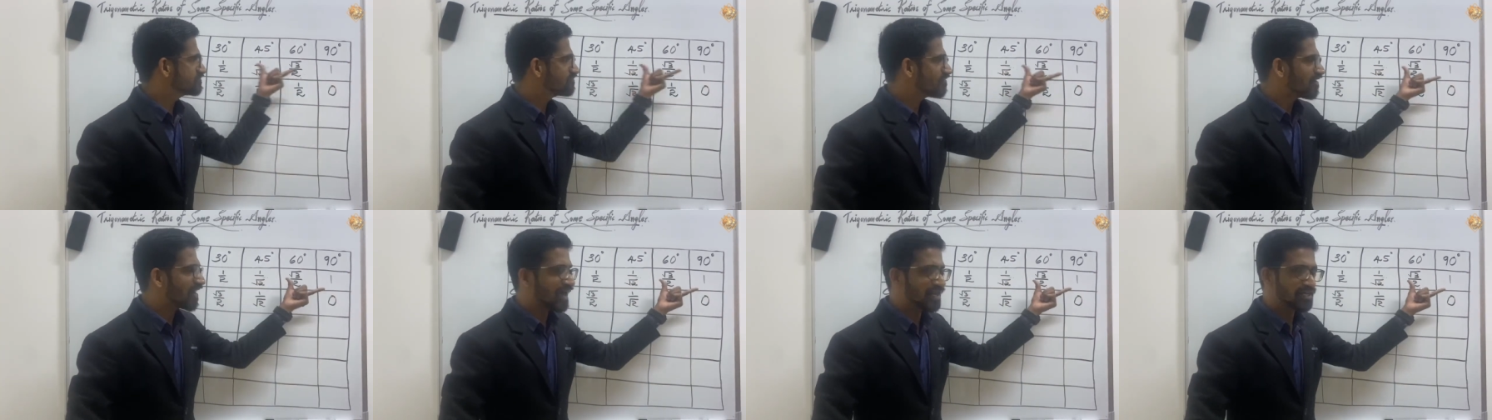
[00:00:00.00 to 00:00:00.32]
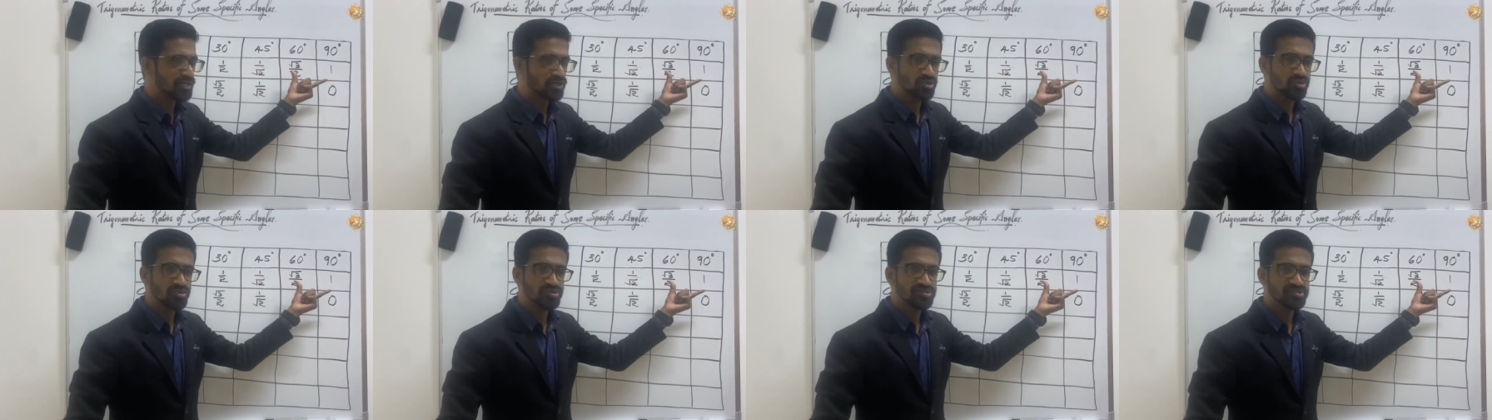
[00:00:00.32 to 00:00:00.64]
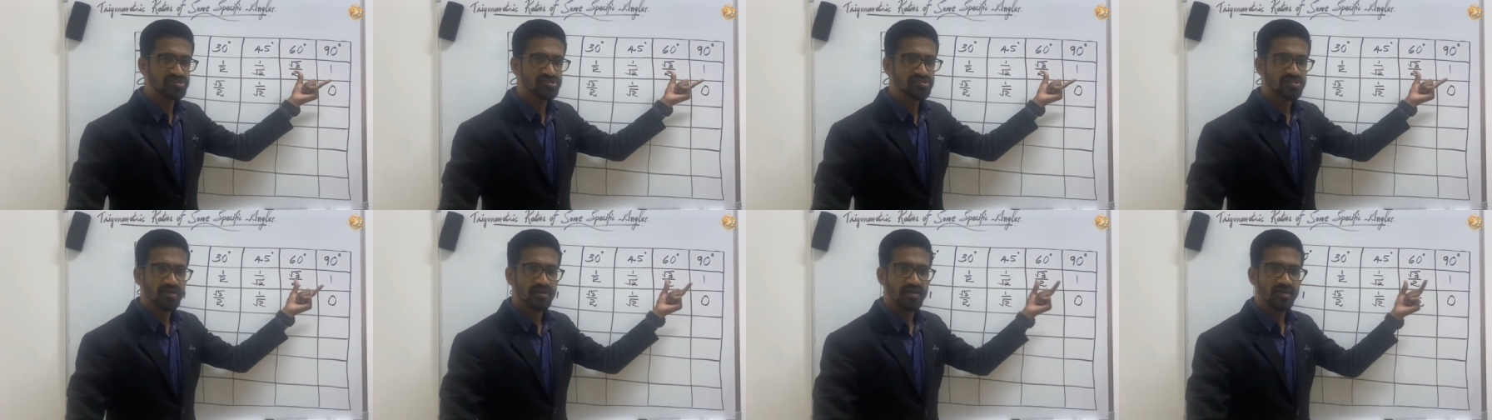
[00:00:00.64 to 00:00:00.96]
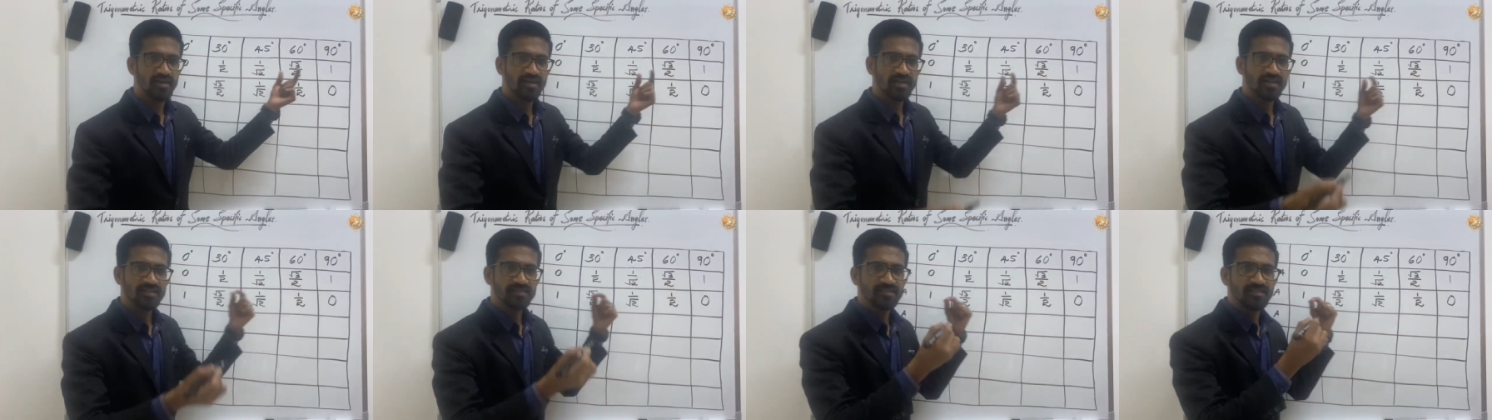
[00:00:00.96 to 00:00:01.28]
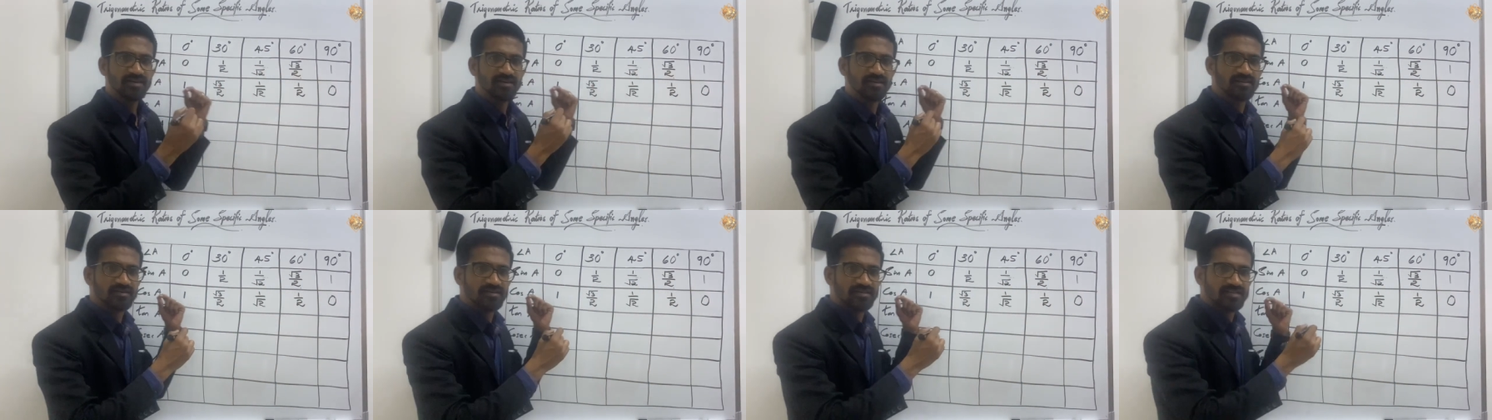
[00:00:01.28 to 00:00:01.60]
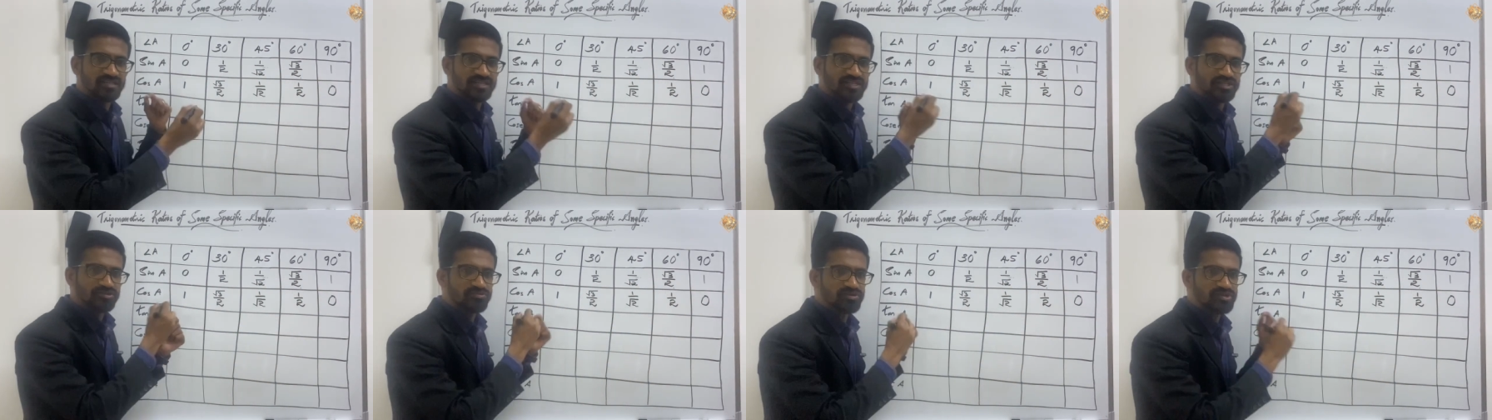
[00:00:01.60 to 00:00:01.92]
values in the
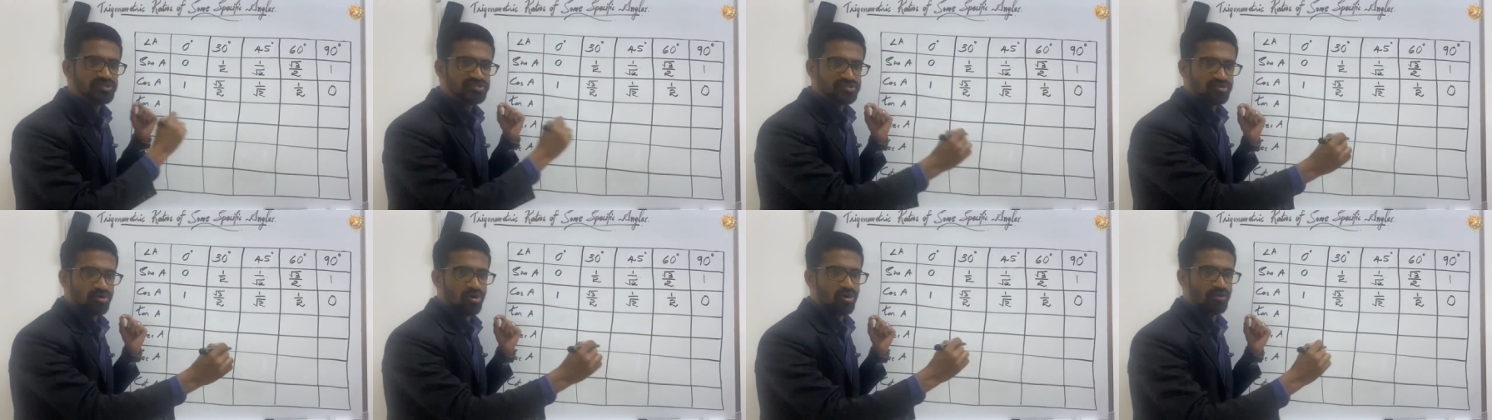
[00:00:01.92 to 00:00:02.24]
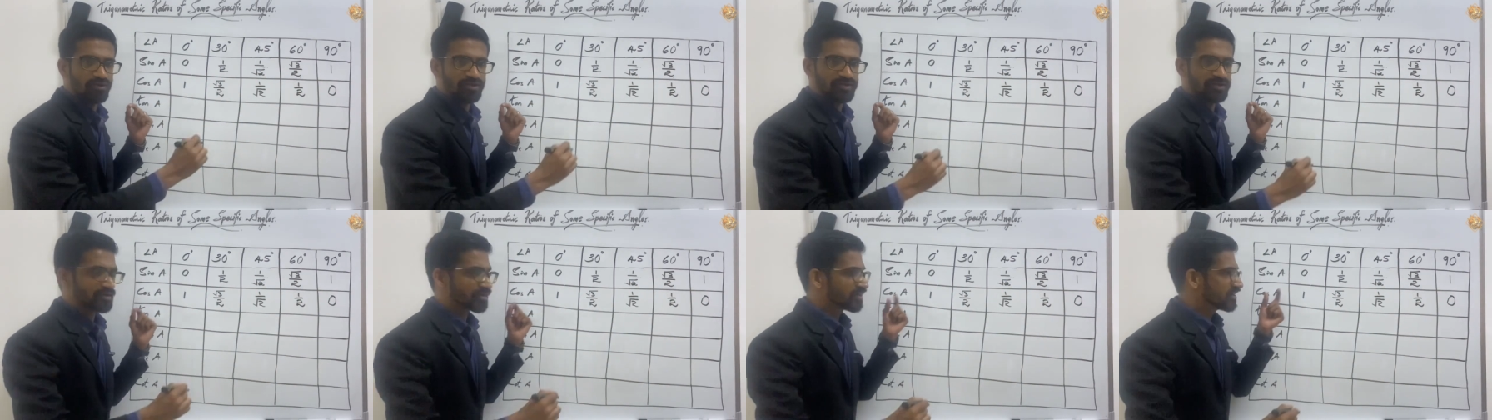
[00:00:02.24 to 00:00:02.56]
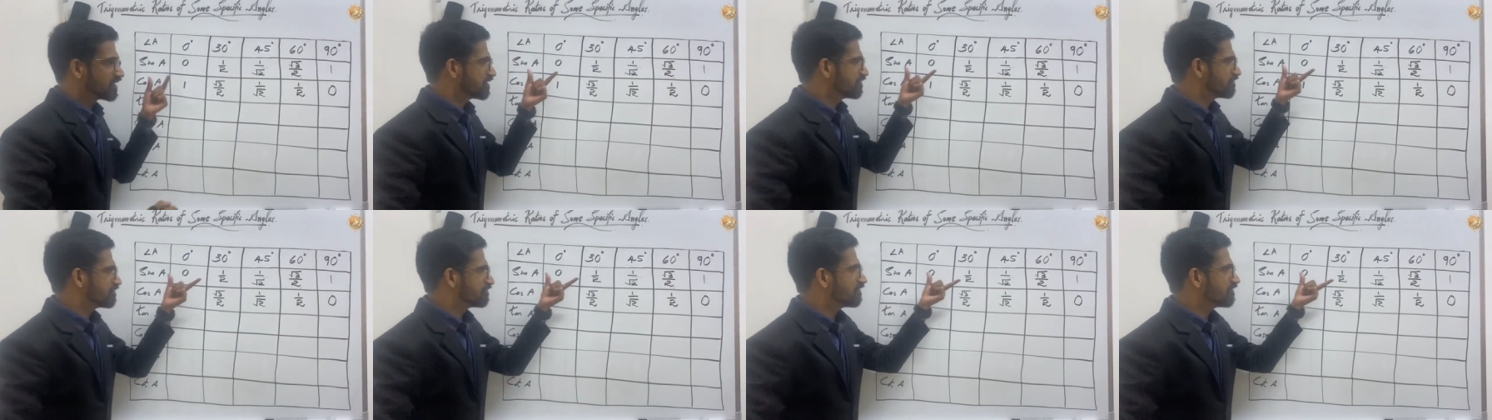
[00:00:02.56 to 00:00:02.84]
reverse order.